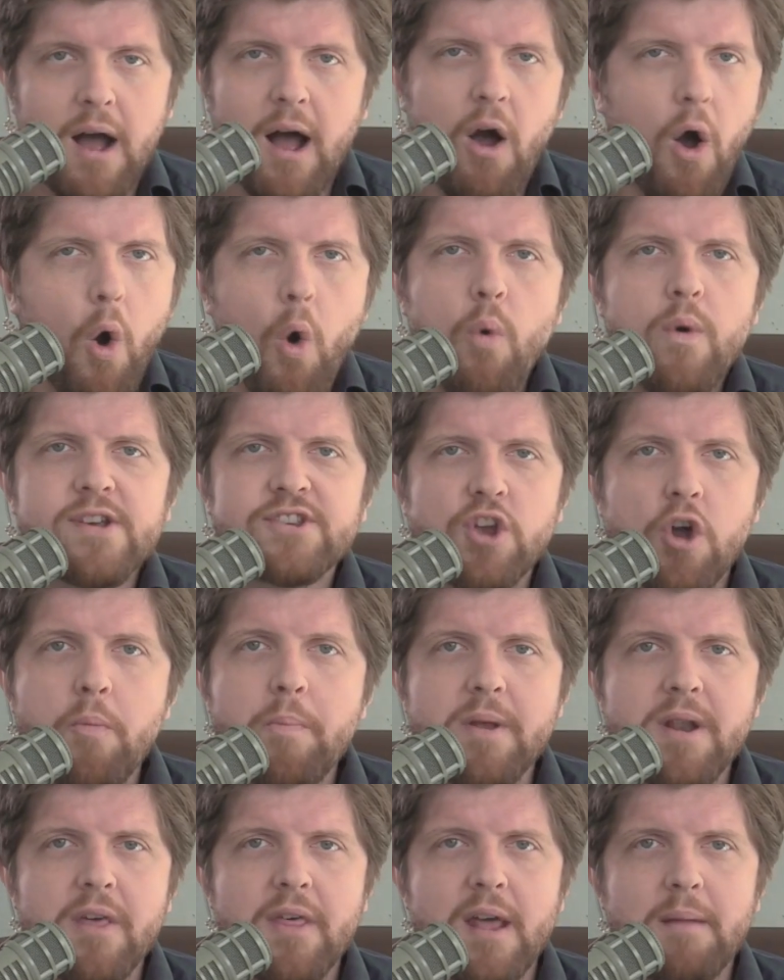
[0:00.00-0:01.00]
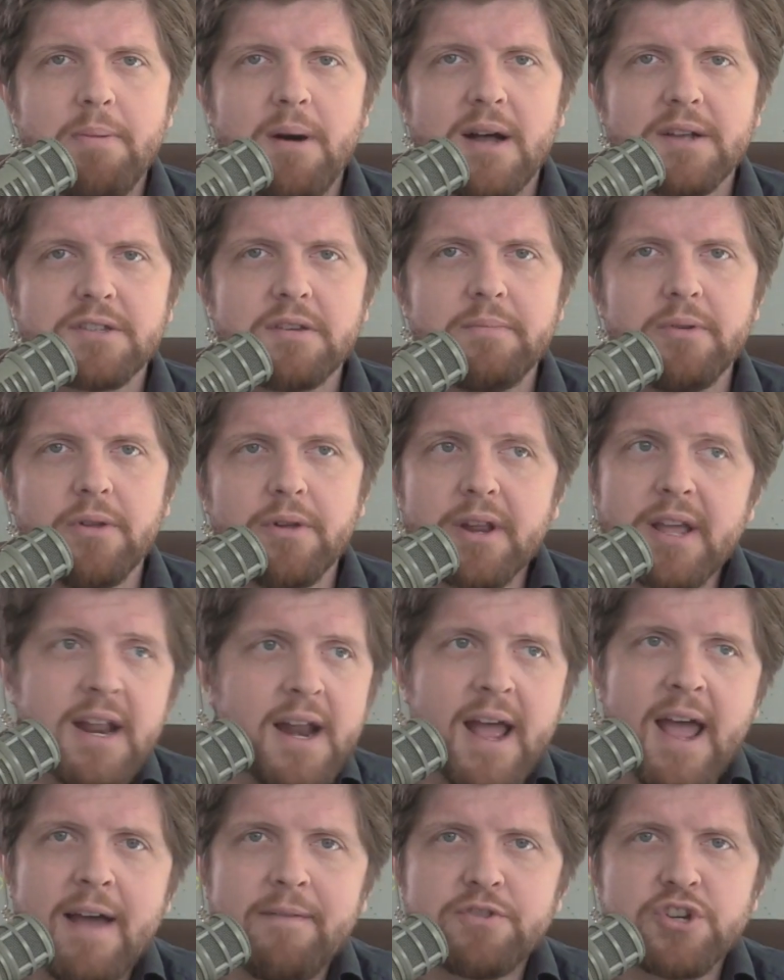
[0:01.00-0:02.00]
Always open to that possibility. And
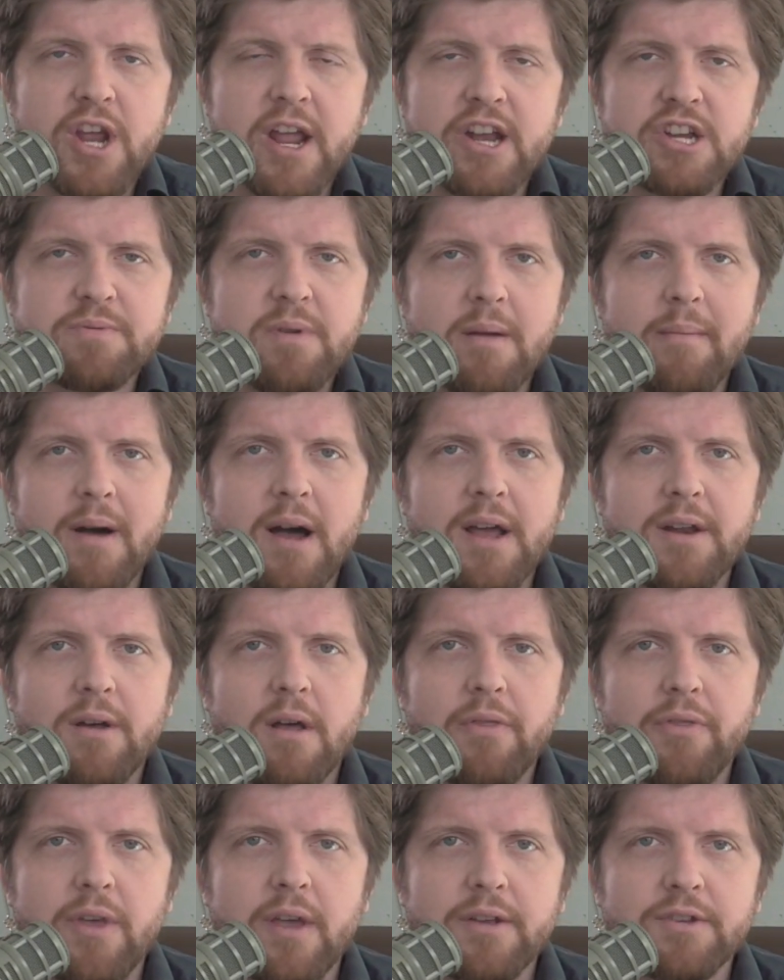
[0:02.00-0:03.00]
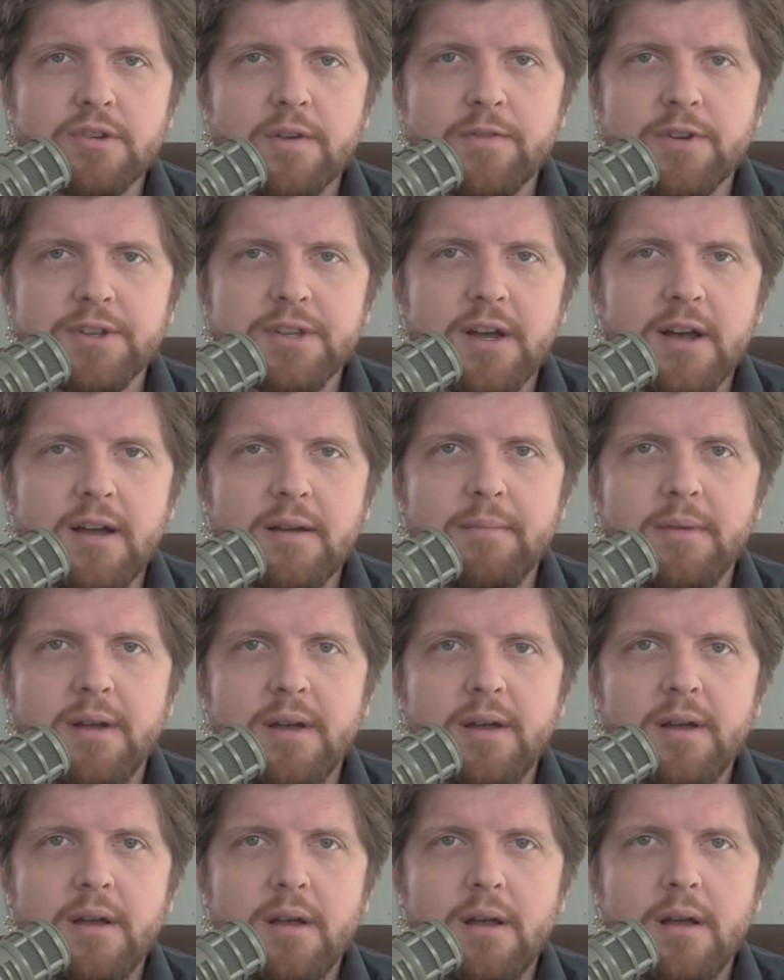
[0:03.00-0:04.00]
I have changed my mind on things over time.
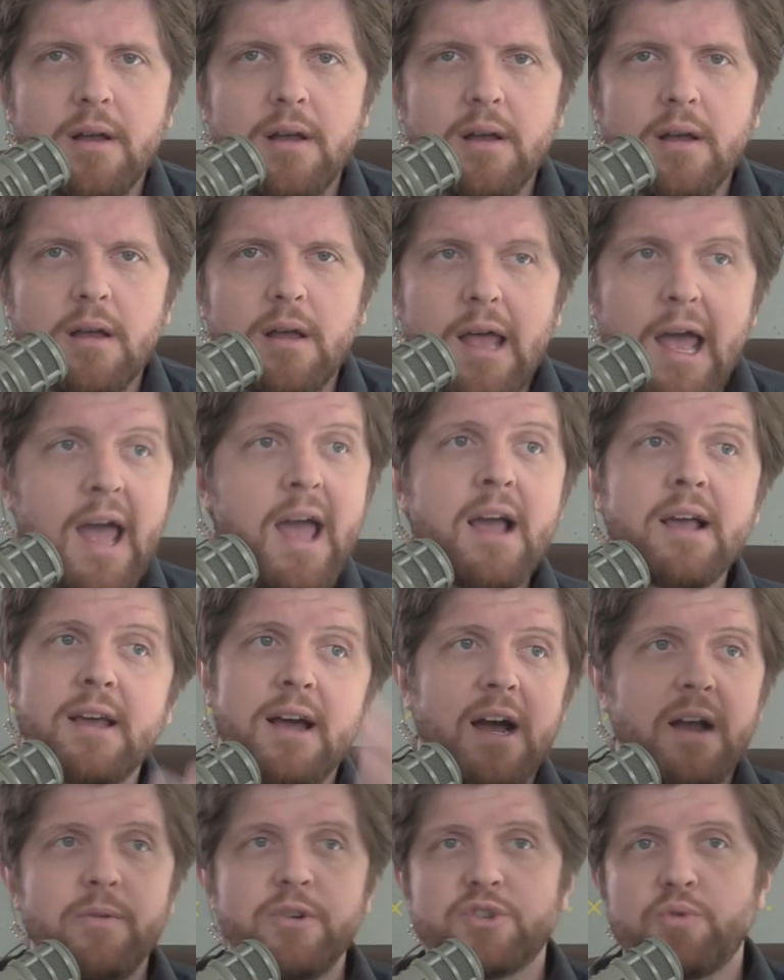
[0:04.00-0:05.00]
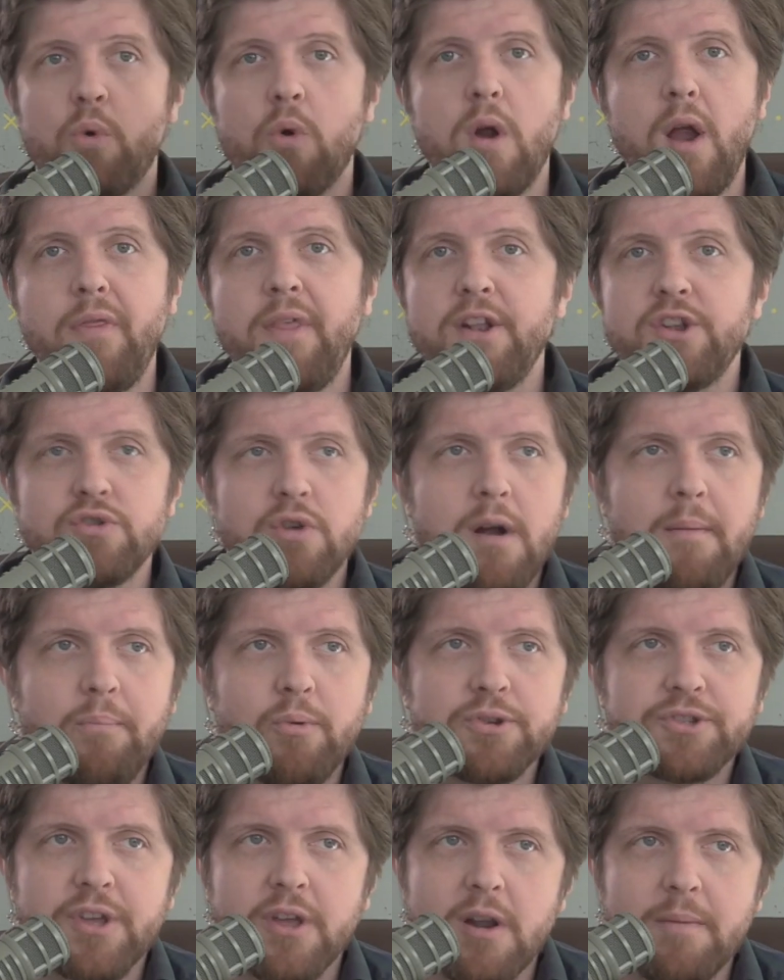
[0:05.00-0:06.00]
Heck, I was worried that Trump
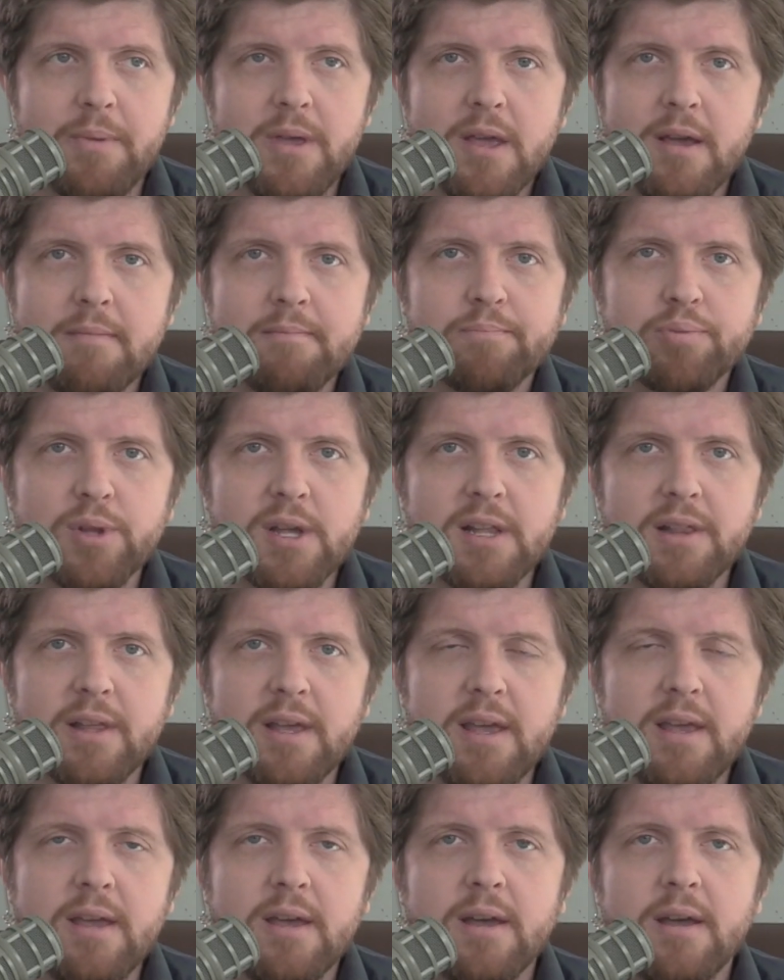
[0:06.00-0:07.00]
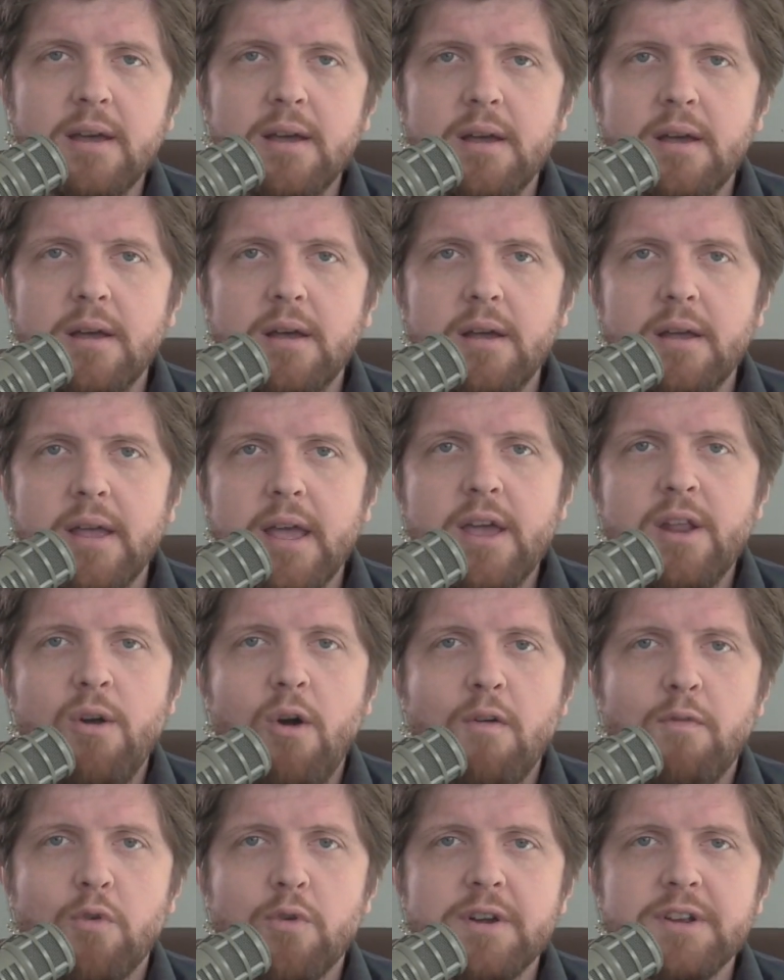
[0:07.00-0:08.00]
was going to be completely in
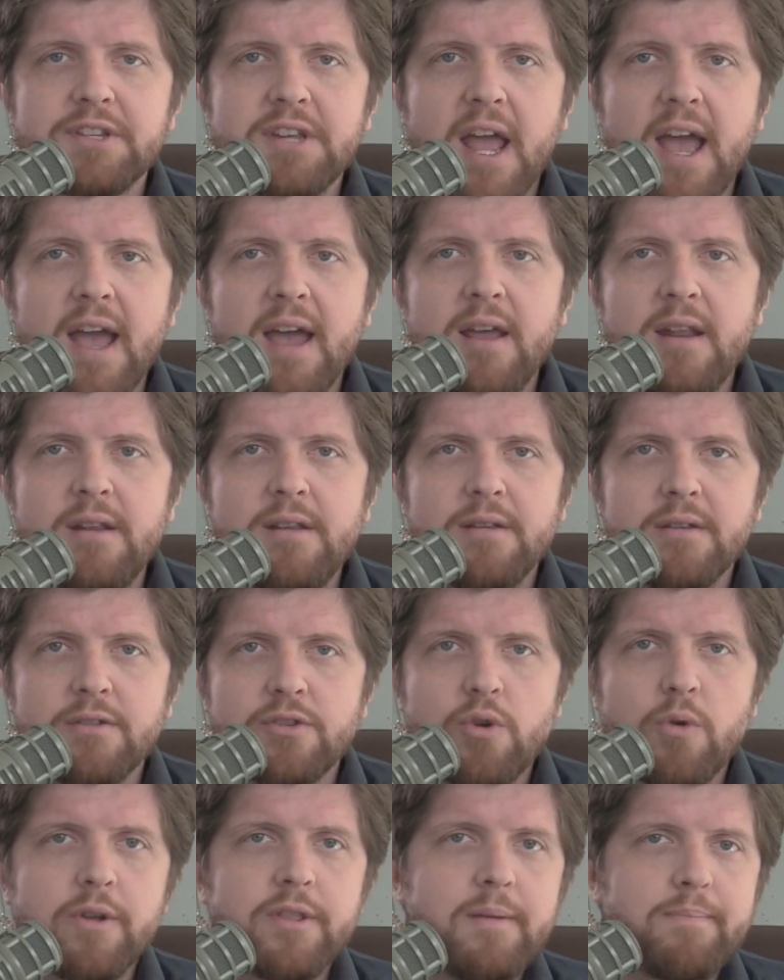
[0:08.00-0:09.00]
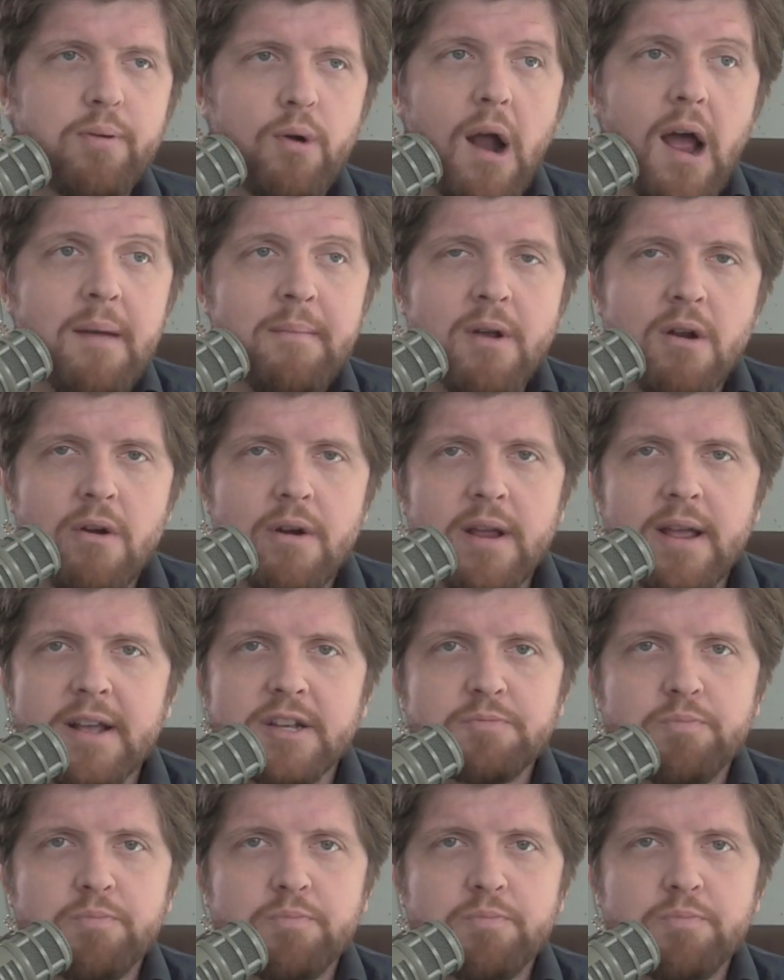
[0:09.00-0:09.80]
over his head during the primary as